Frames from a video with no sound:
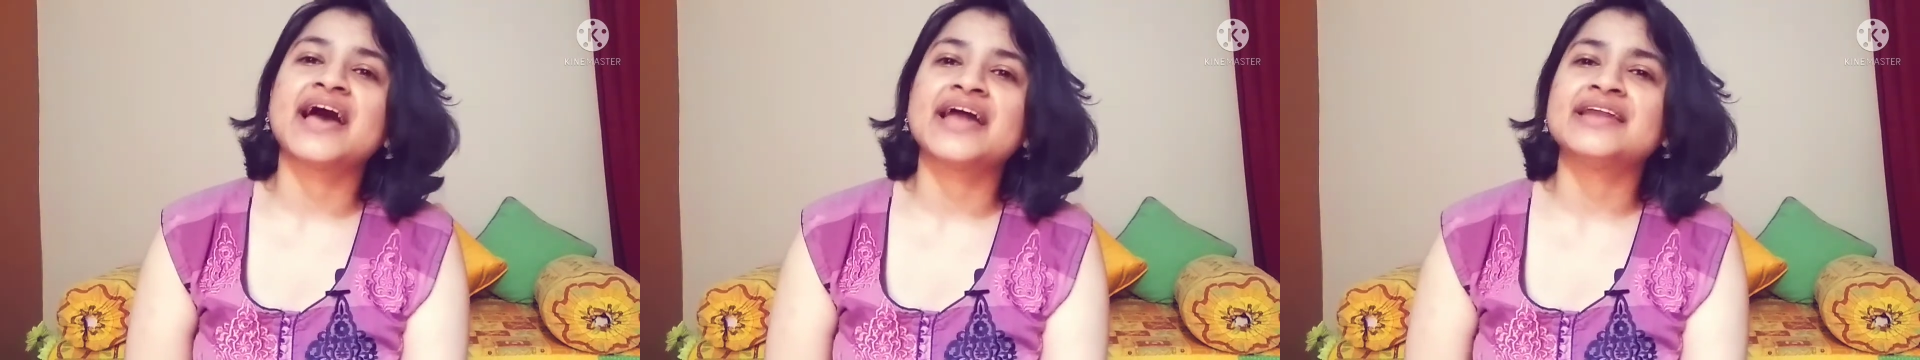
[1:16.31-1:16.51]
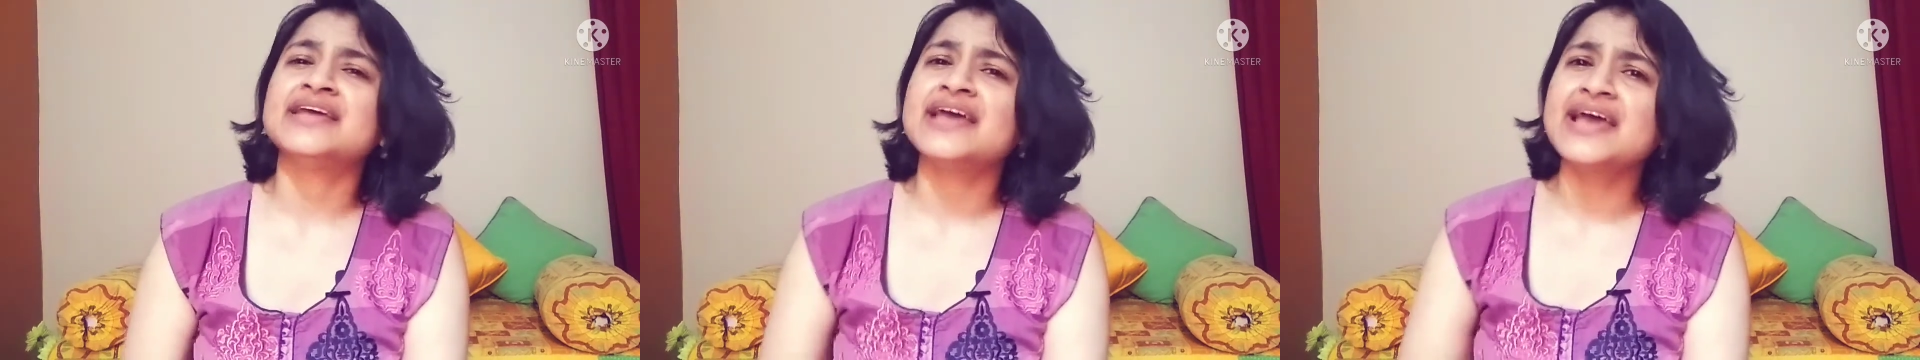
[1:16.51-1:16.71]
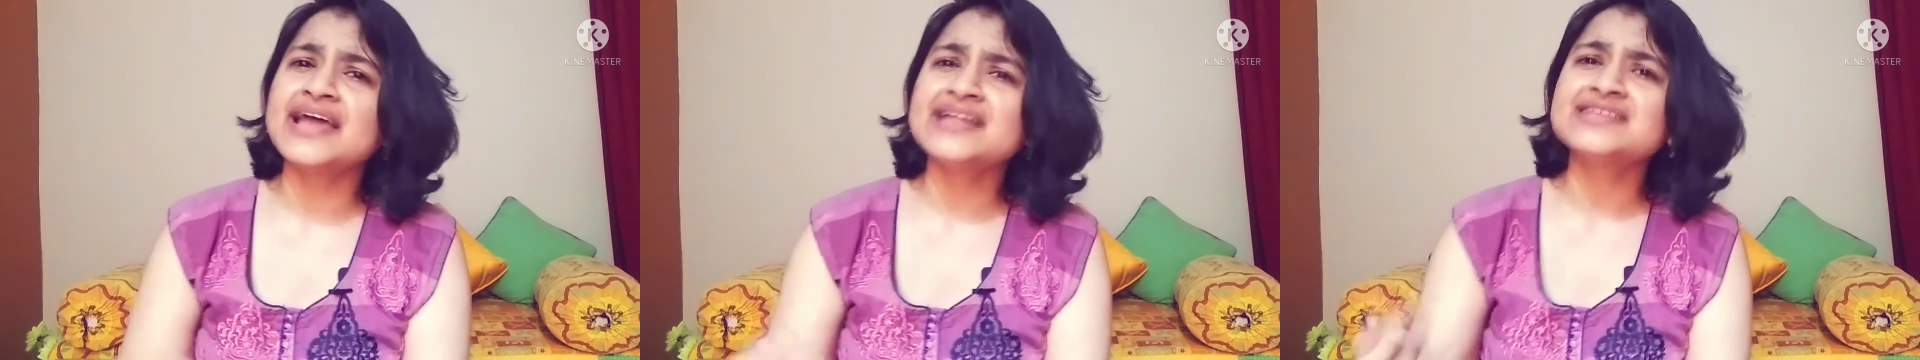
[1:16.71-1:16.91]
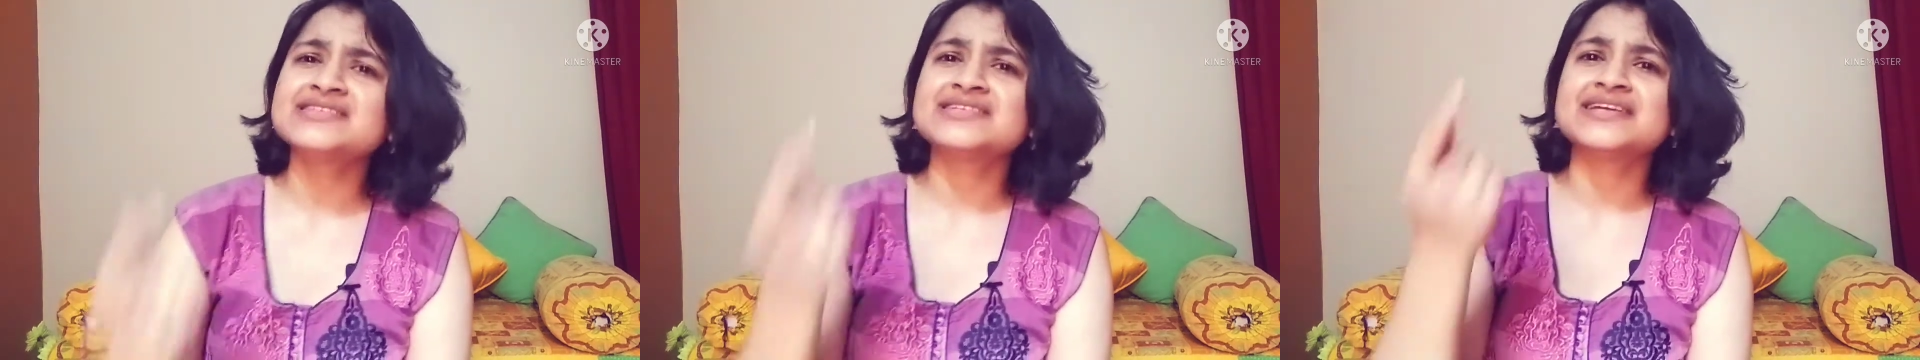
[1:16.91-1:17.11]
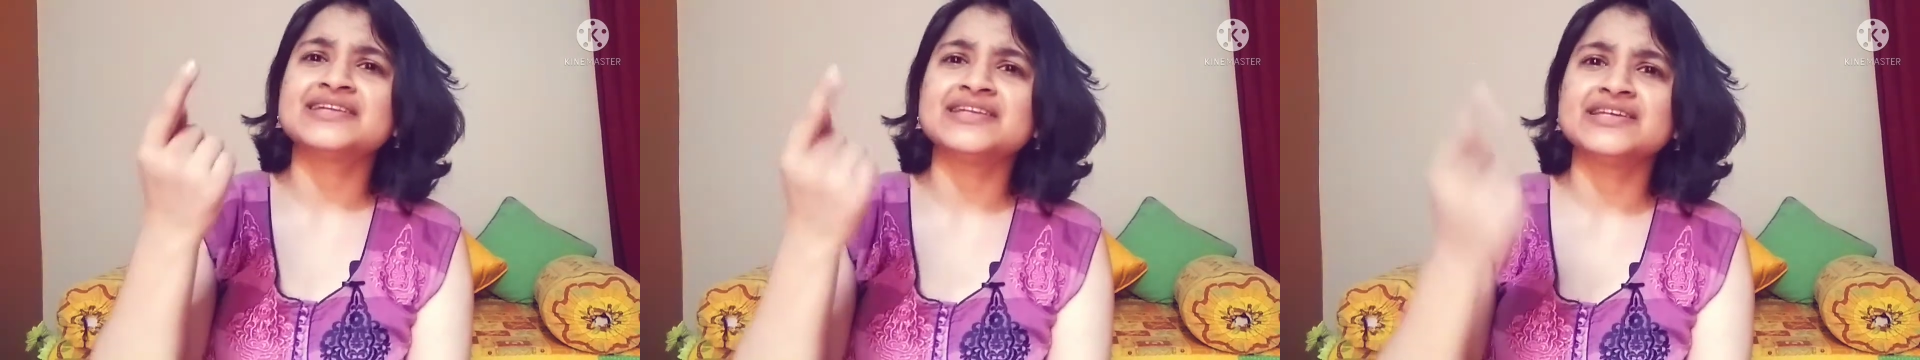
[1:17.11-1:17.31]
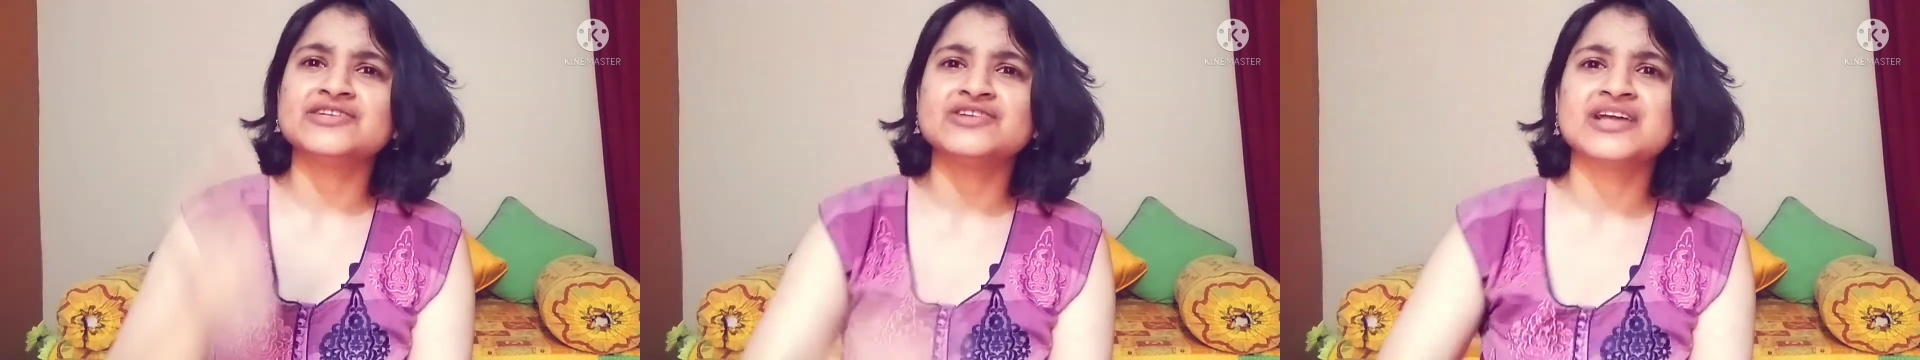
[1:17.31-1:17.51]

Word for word: and he instantly